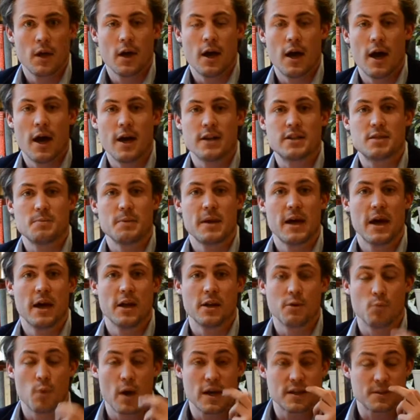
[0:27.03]
to be held
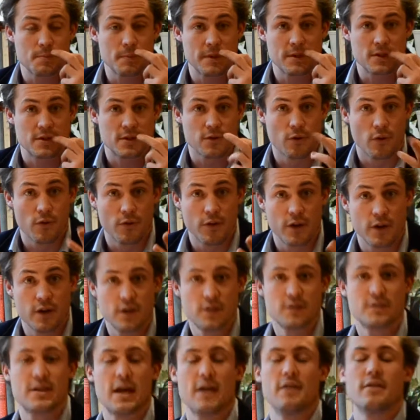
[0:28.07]
in Westminster on the
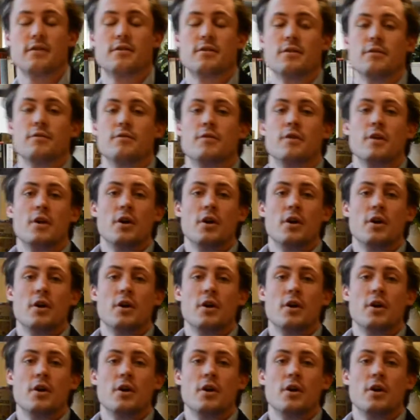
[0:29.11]
10th of